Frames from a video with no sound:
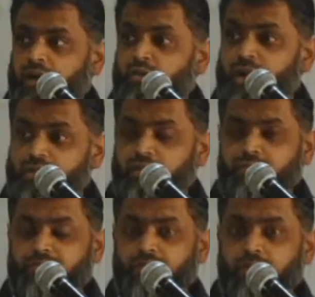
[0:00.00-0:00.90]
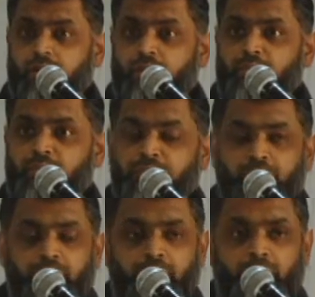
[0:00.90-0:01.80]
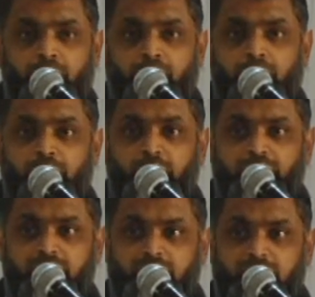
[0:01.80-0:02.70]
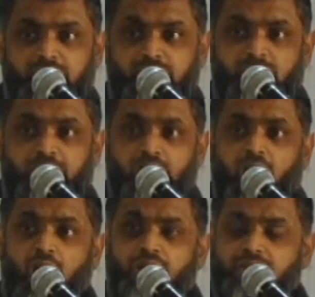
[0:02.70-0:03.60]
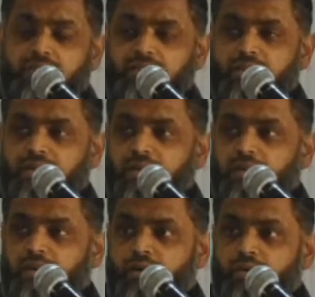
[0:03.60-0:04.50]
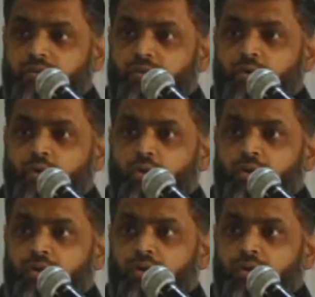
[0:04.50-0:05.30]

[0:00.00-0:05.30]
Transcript: greatly for the brothers and sisters at HHUGS for